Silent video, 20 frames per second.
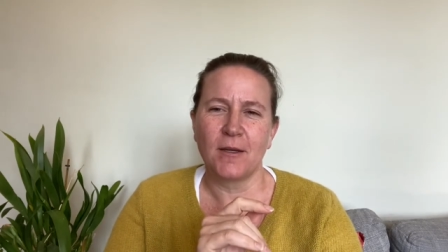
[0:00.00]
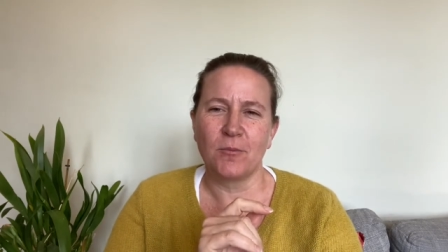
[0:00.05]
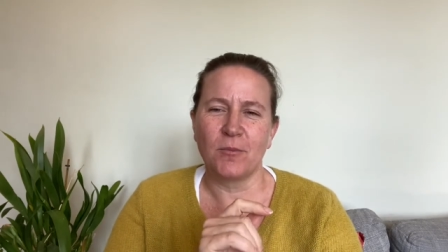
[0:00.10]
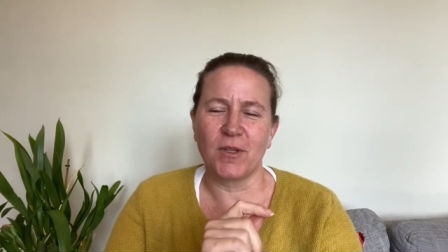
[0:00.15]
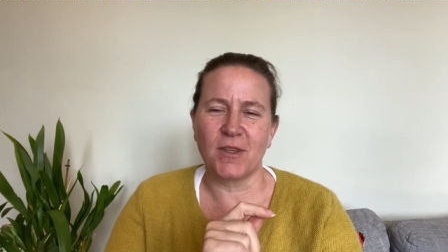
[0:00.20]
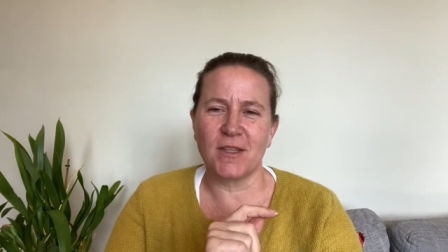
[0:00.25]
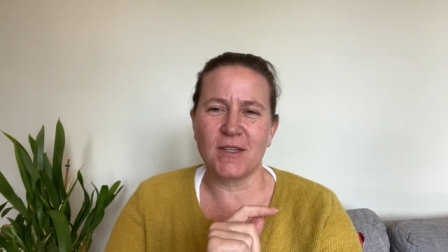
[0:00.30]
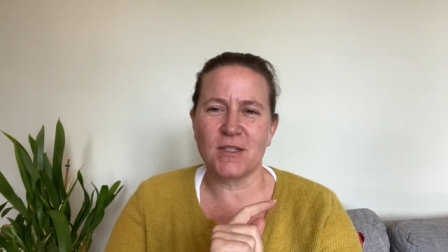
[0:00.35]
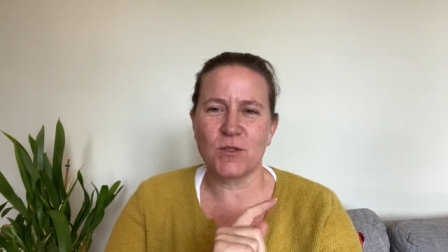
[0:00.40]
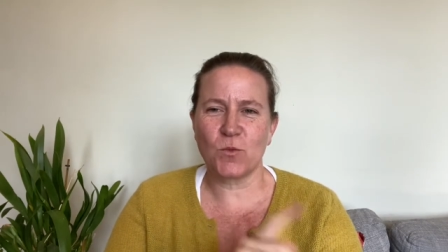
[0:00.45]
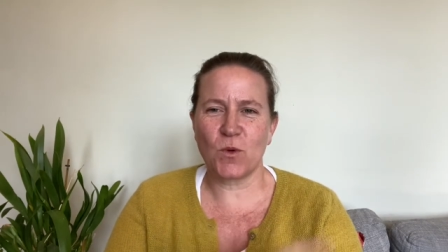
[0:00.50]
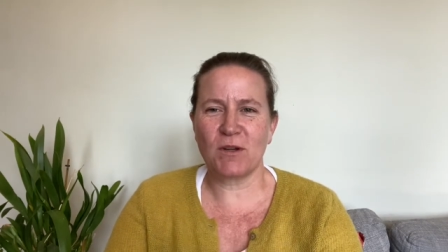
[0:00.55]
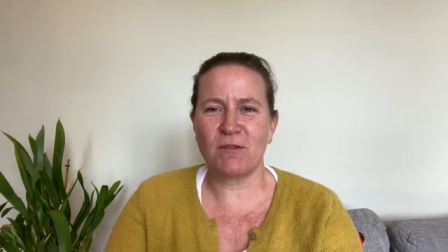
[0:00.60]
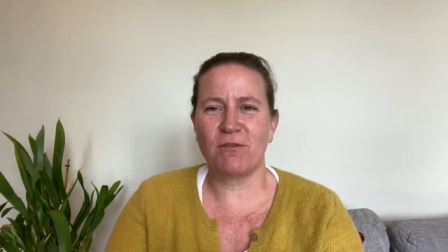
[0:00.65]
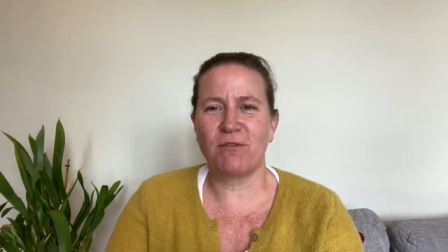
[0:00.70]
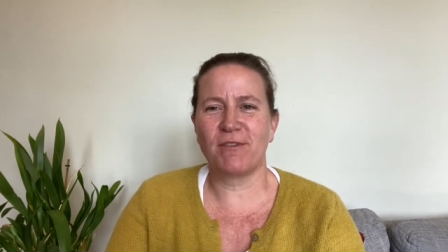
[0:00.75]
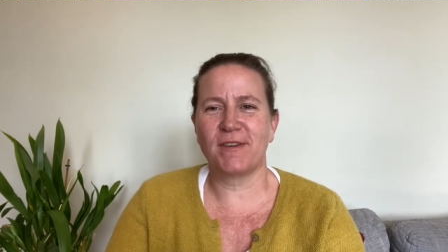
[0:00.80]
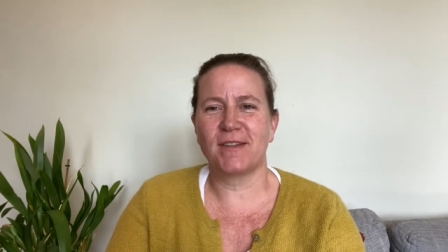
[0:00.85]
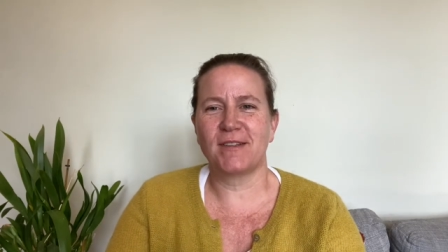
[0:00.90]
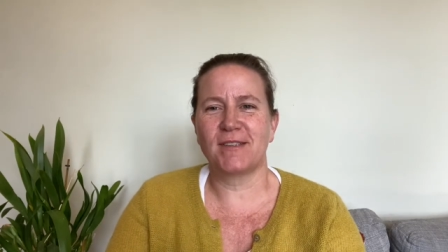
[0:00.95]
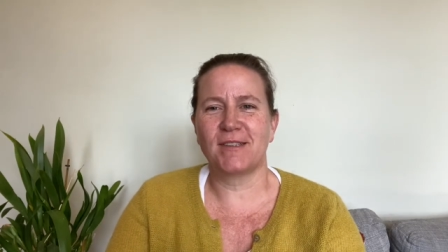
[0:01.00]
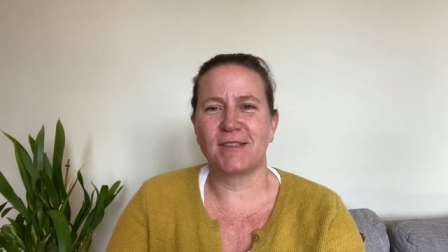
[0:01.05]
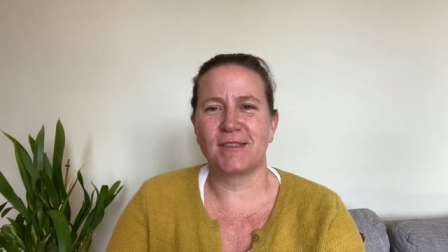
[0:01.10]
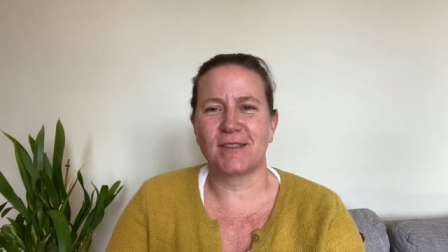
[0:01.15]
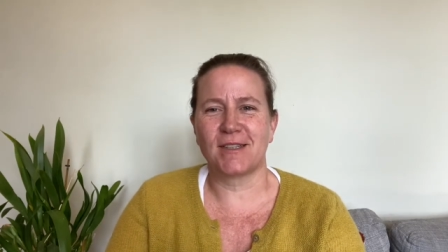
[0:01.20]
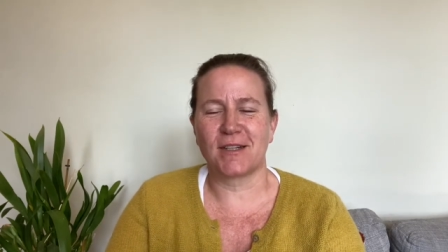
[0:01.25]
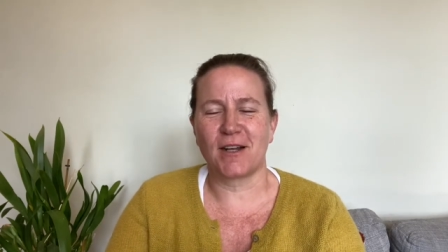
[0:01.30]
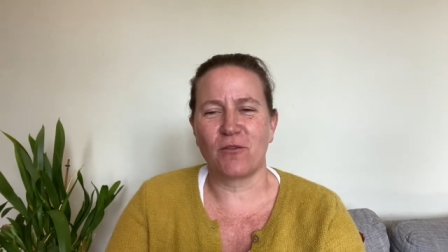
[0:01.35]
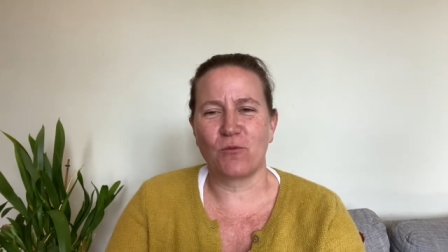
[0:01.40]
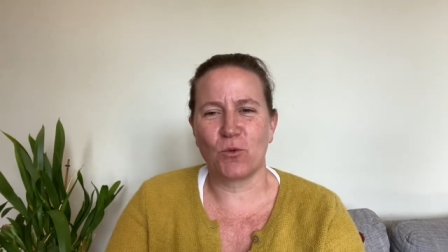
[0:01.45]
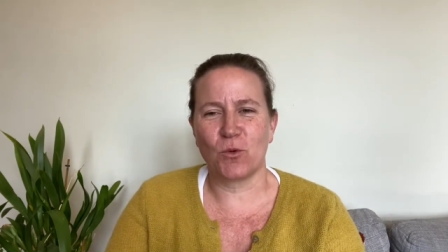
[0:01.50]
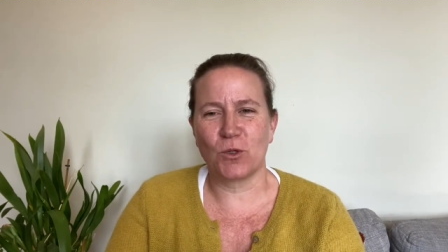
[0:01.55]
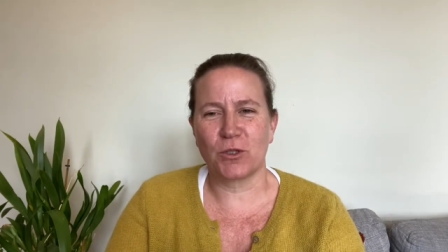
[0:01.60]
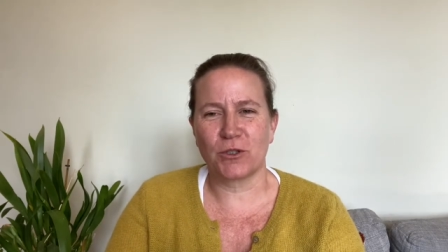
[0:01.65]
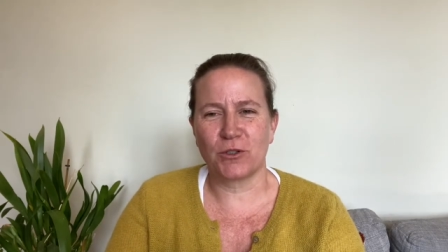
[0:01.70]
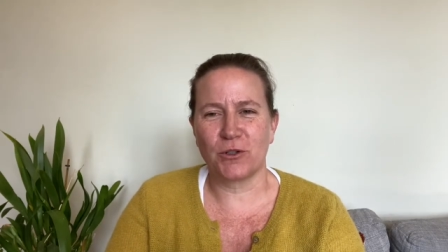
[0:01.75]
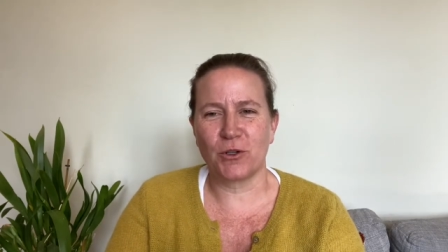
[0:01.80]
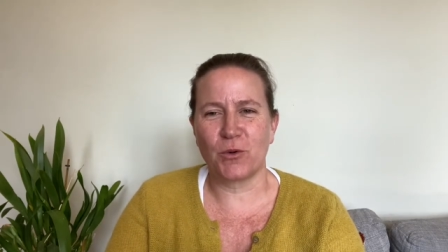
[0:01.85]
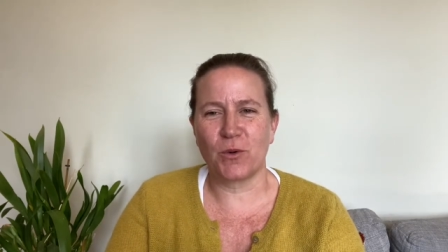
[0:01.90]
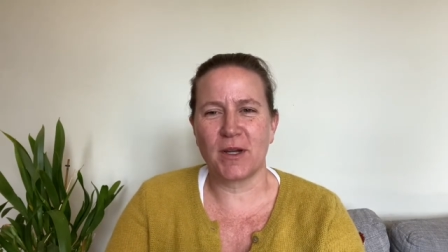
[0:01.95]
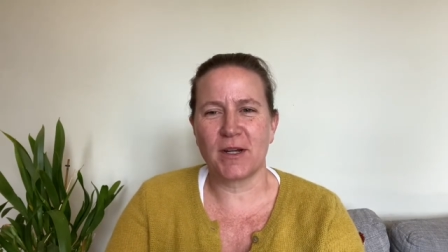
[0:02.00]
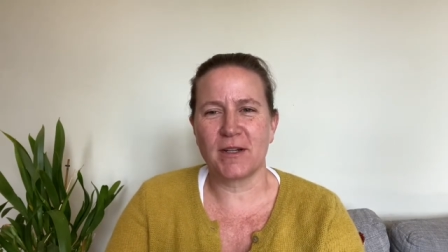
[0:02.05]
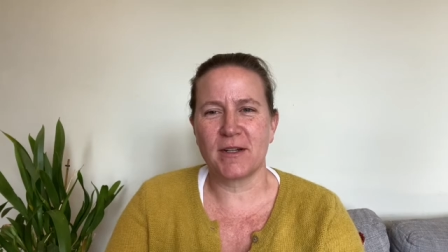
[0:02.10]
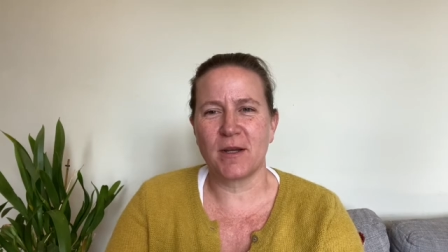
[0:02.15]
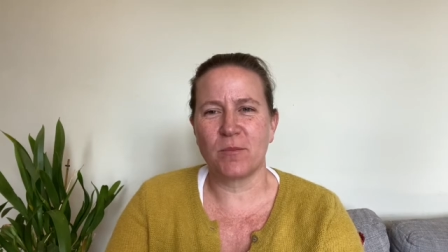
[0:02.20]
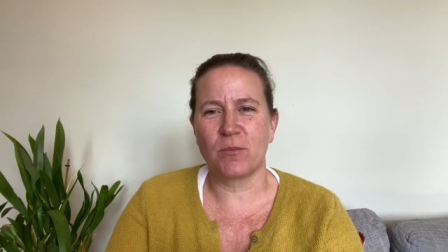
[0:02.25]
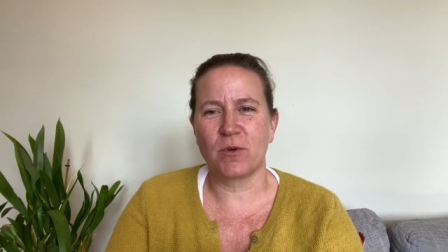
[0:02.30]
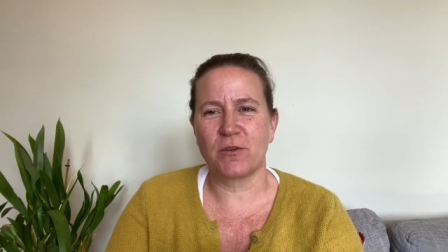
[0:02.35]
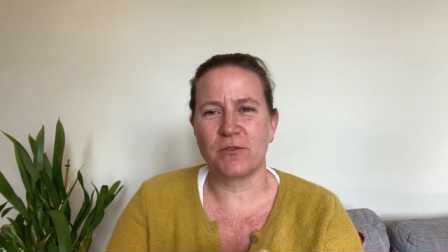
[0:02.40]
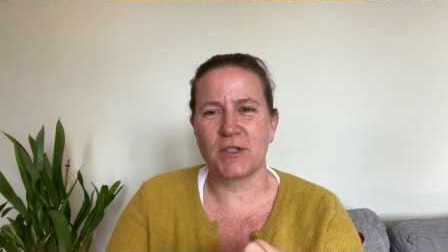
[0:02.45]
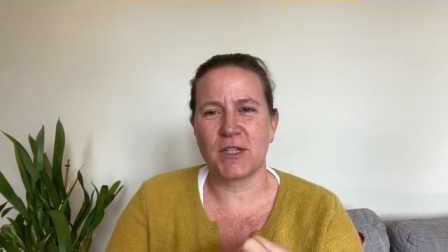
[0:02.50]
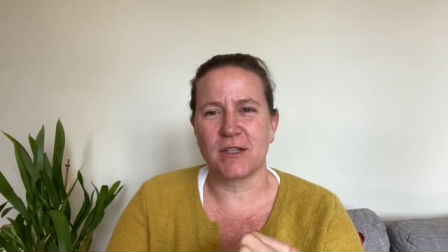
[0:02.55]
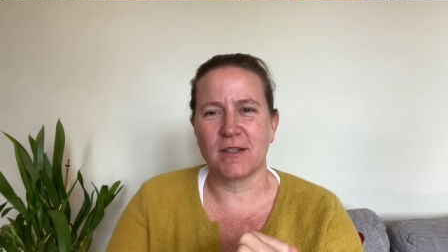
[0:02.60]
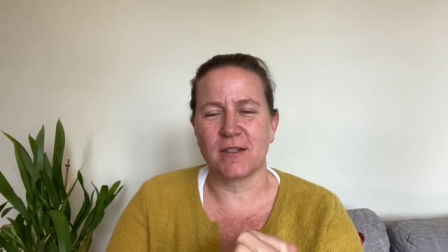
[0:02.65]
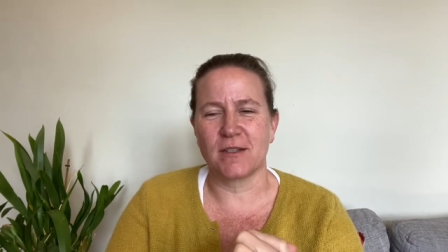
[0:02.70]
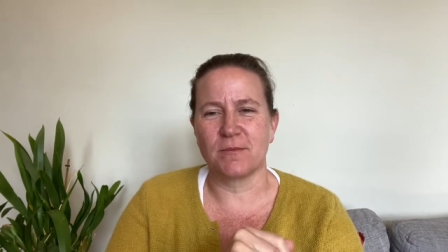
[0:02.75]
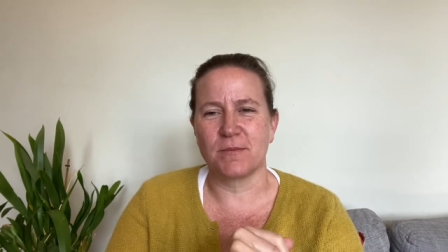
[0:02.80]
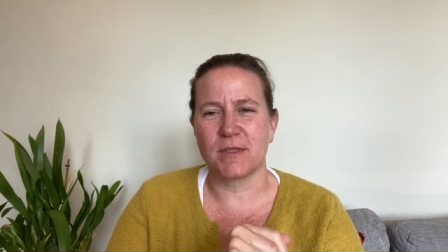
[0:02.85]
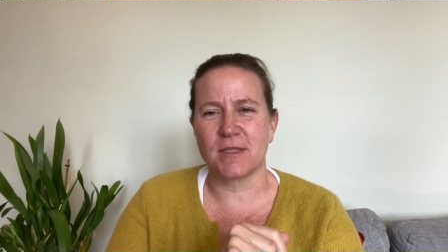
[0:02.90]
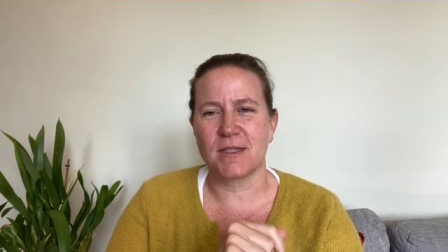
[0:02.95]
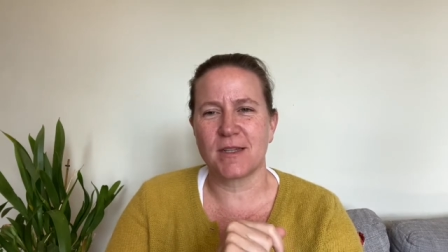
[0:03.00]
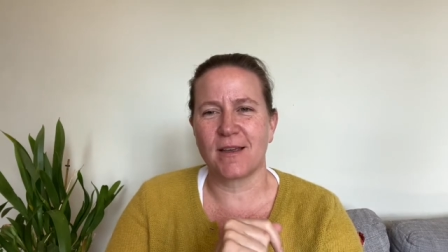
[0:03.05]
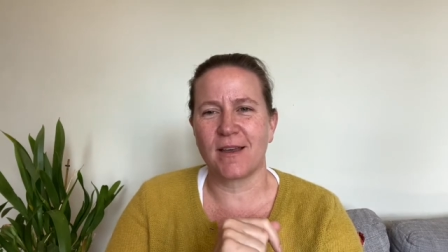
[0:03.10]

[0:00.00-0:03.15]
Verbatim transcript: But there's one field that I've walked through quite a number of times,